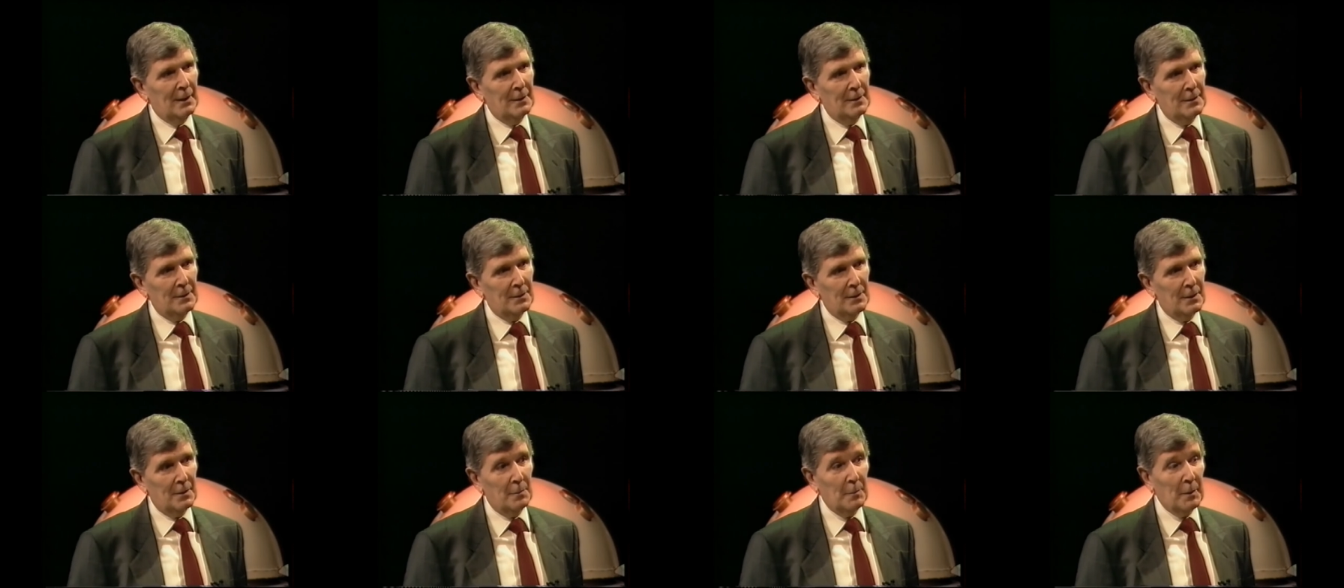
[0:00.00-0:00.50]

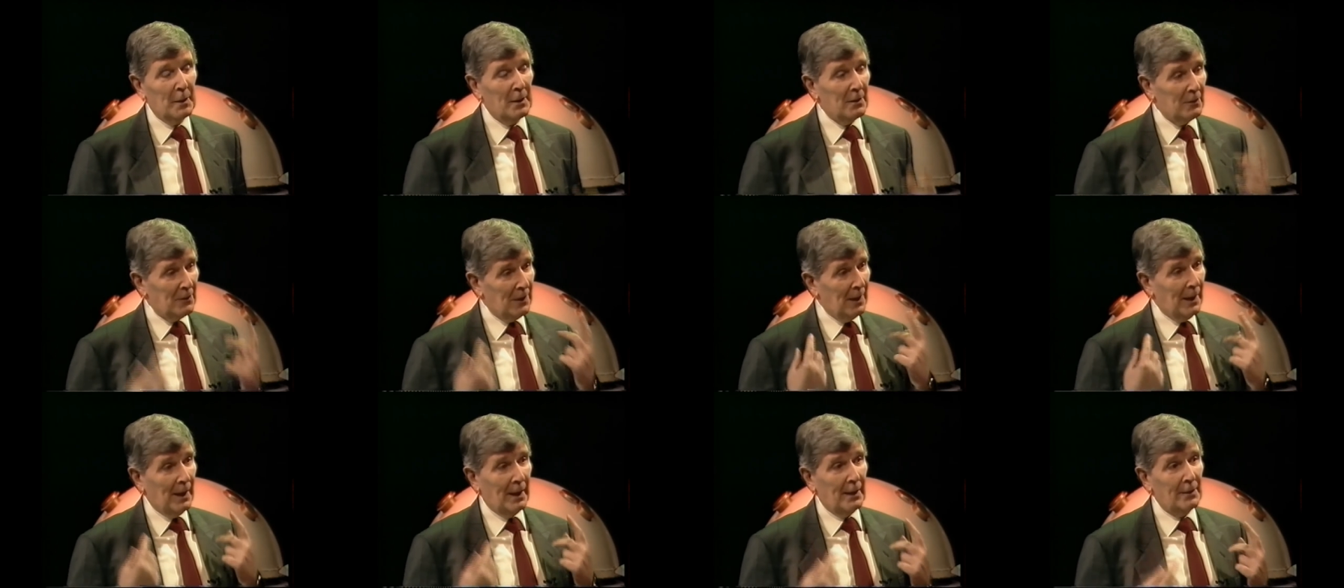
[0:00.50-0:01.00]
and a
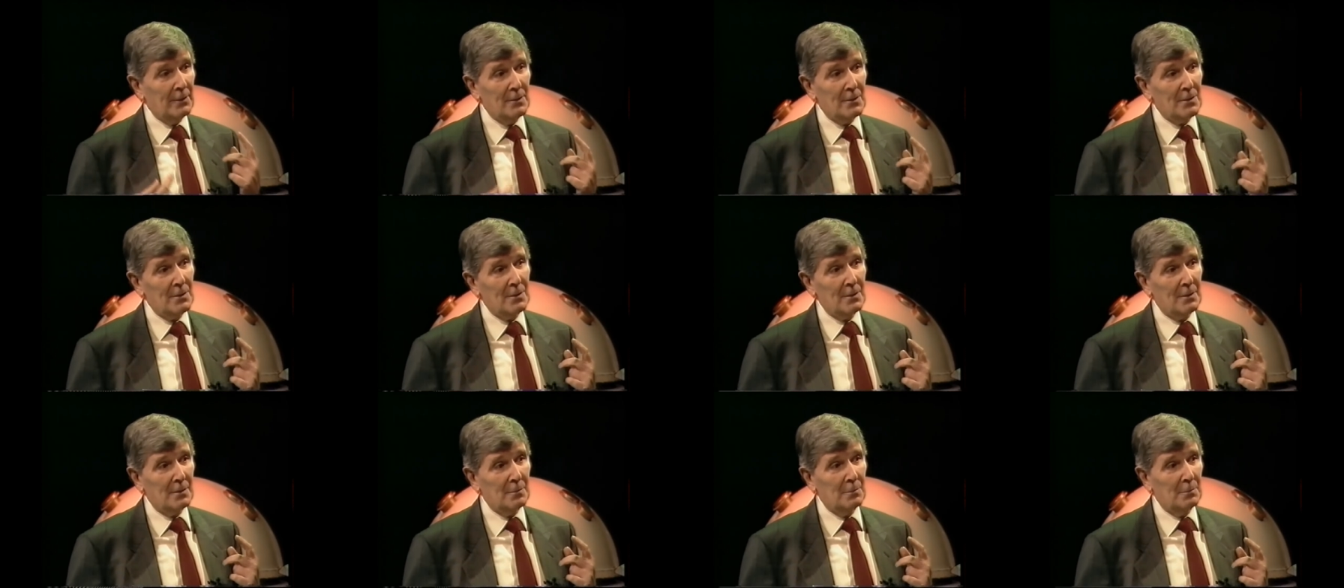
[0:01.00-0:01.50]
pair of
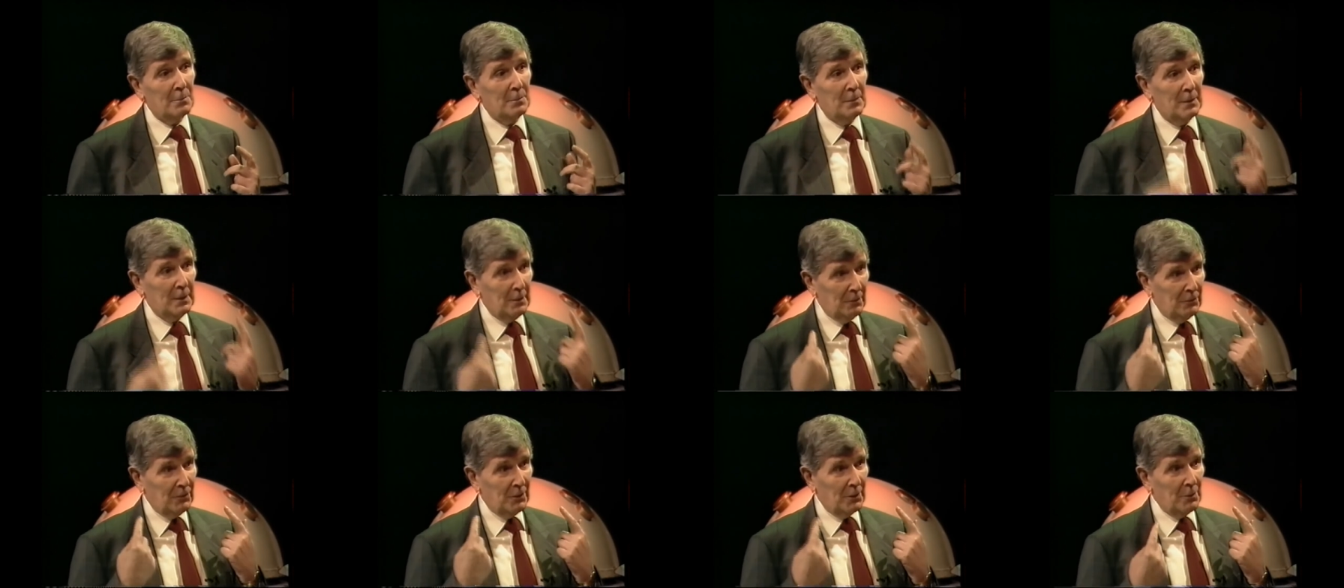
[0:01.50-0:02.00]
cans,
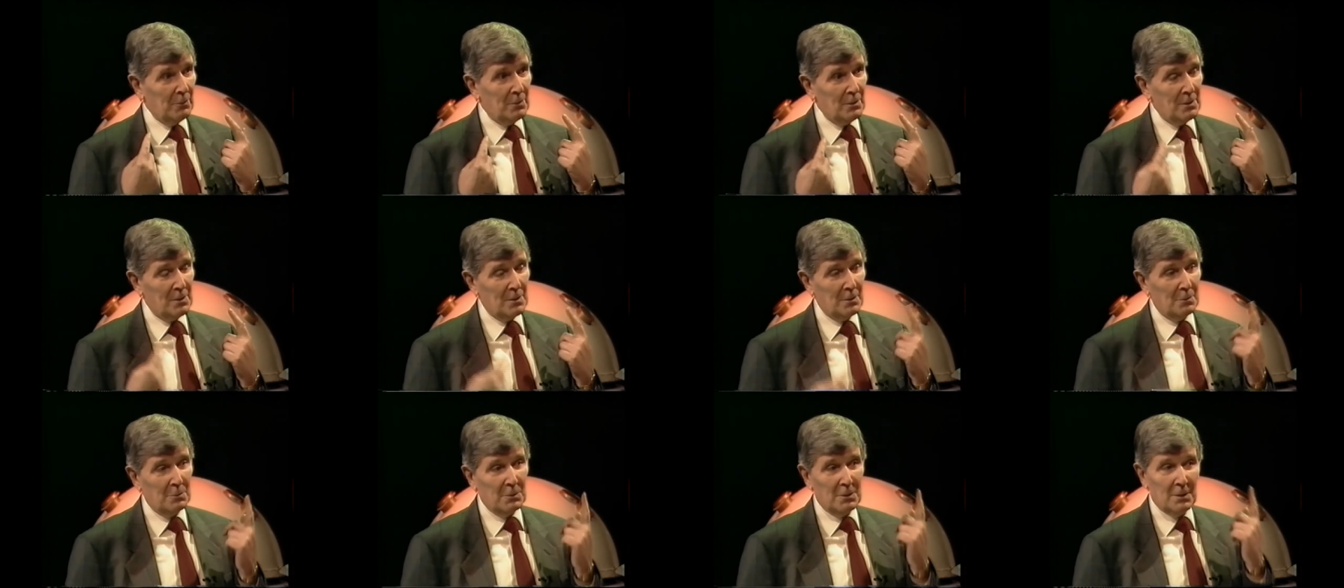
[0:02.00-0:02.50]

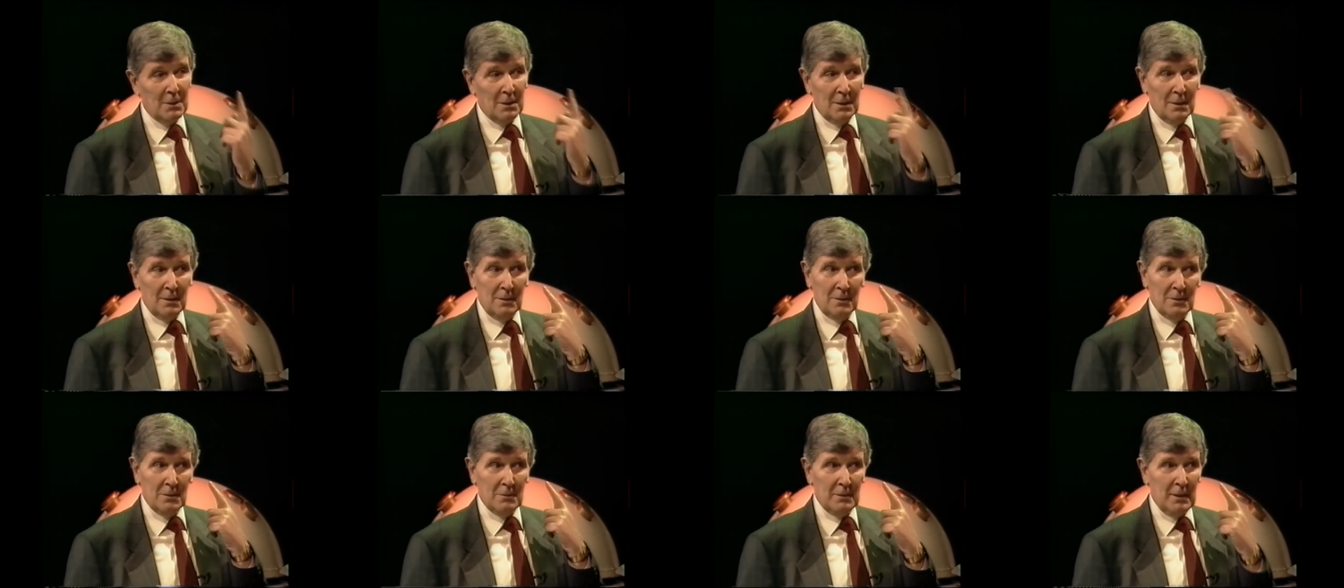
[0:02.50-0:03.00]
earphones uh, with
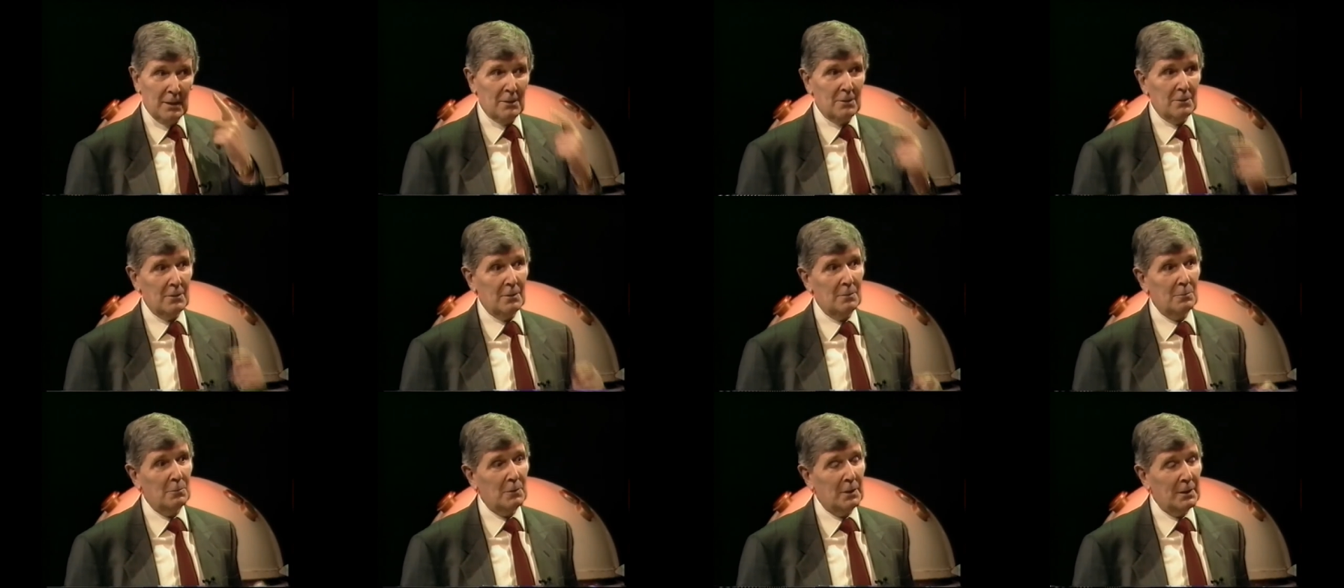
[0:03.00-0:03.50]
the
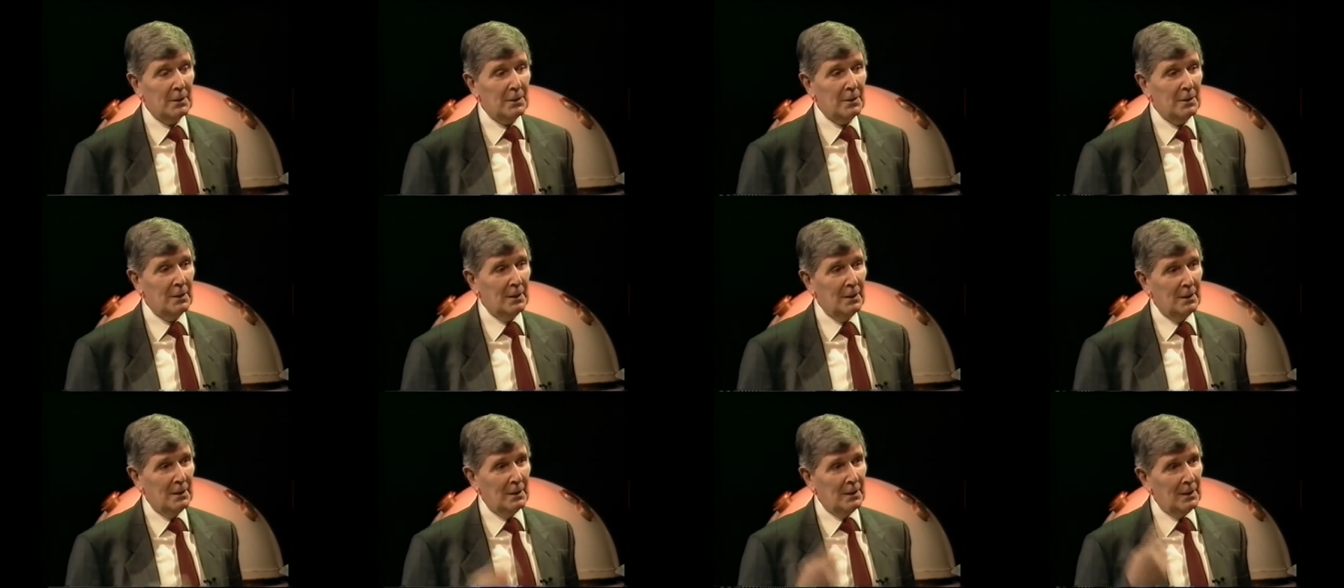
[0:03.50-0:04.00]
director on
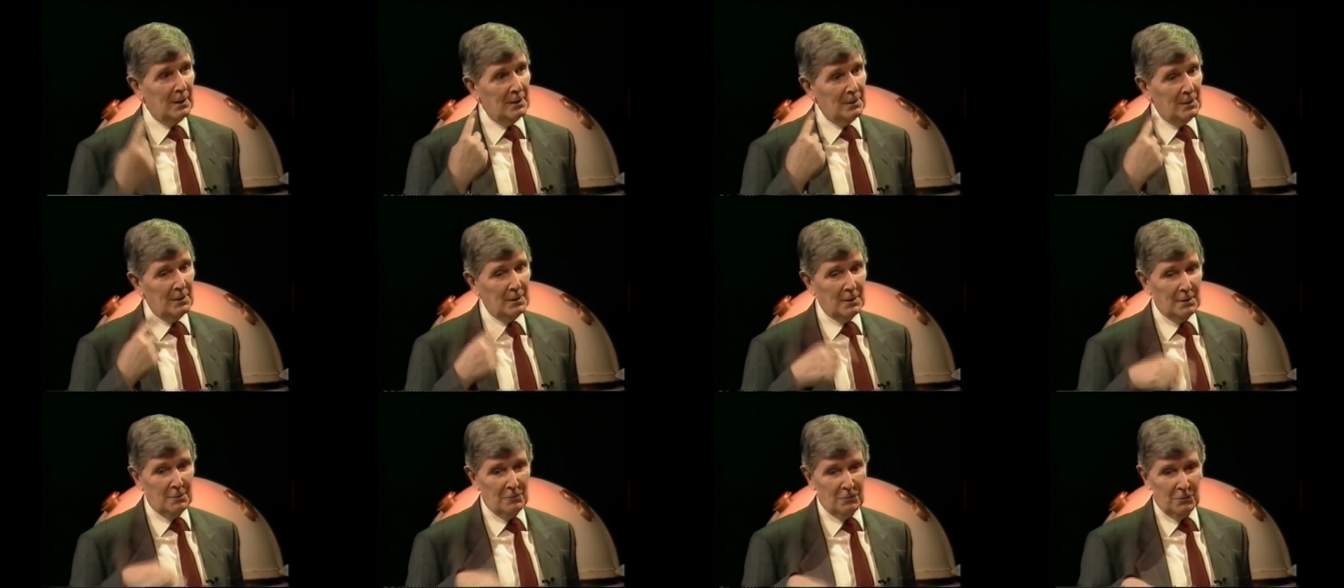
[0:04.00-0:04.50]
one
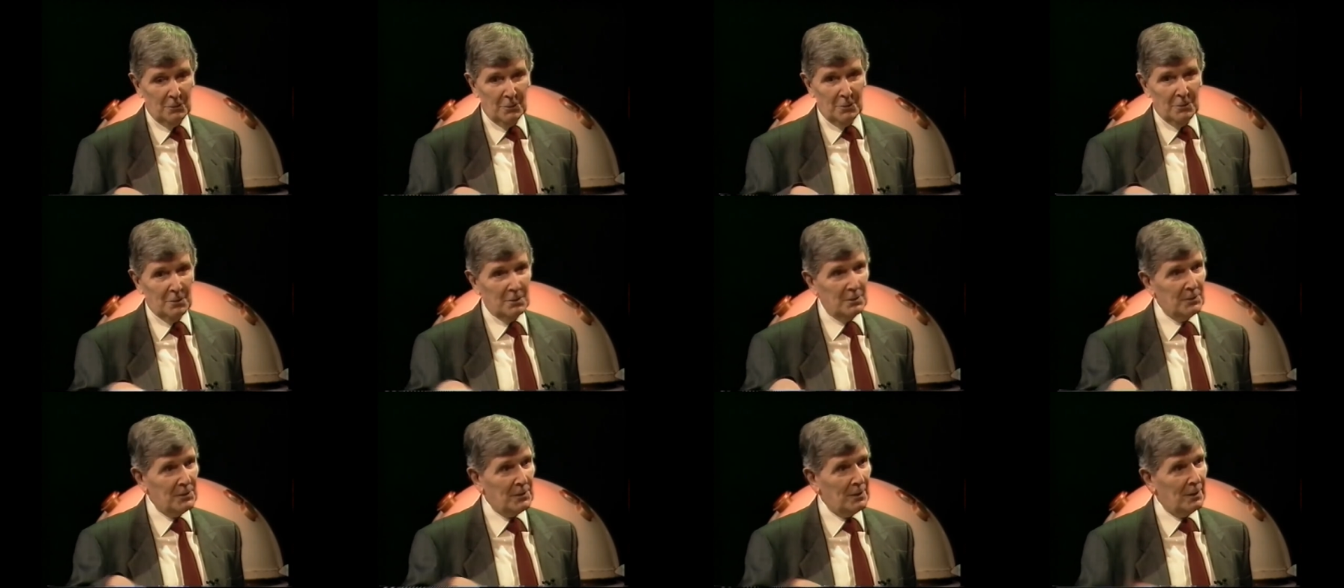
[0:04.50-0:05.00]
and the
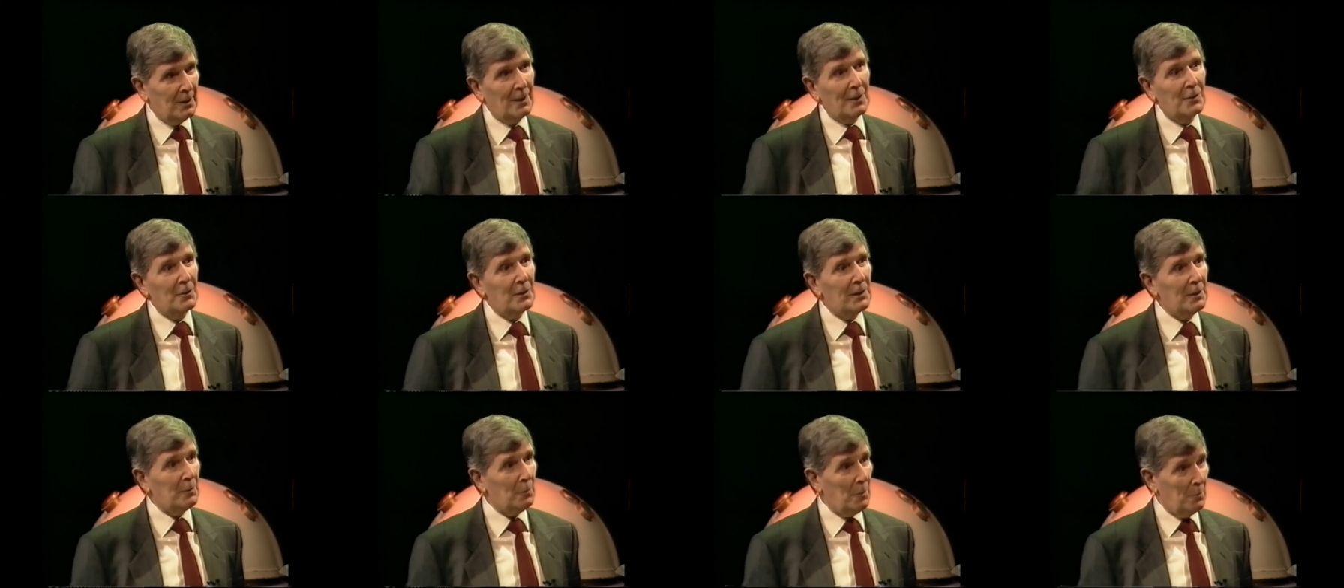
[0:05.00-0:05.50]
floor so that
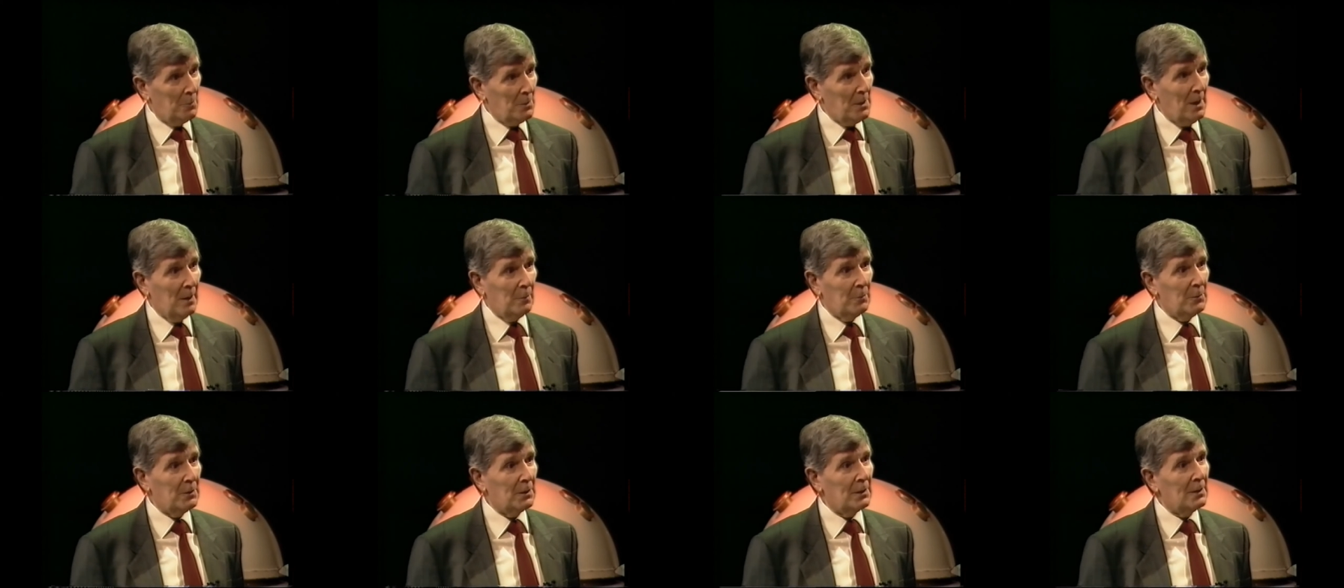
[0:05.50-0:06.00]
I could hear what
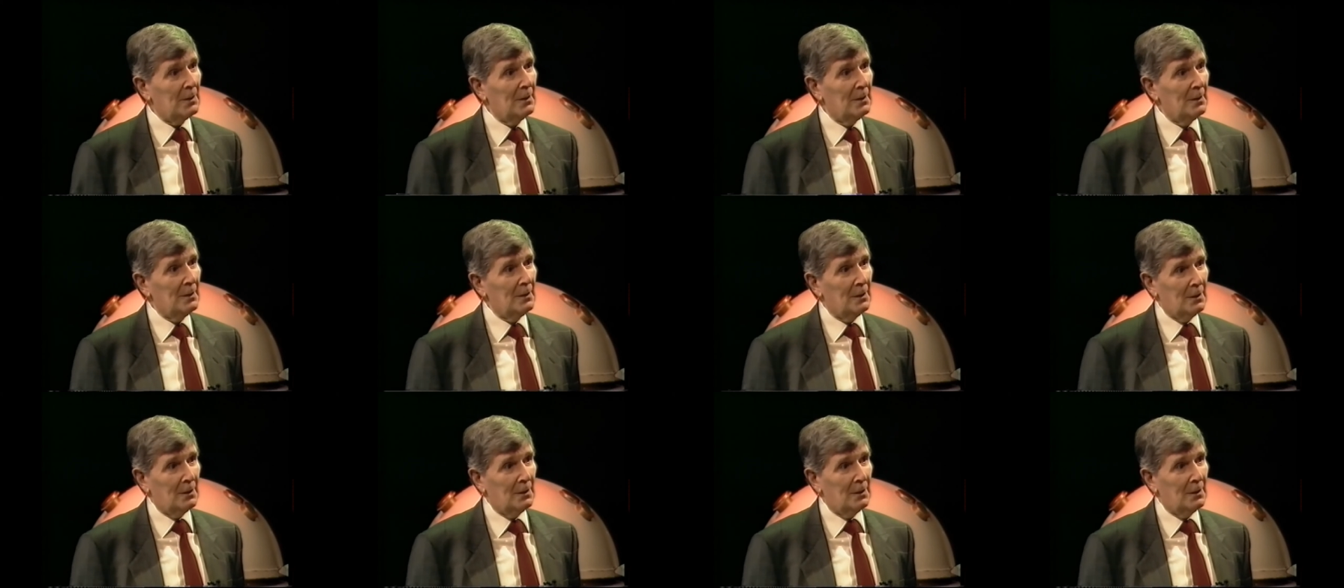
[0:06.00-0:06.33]
was happening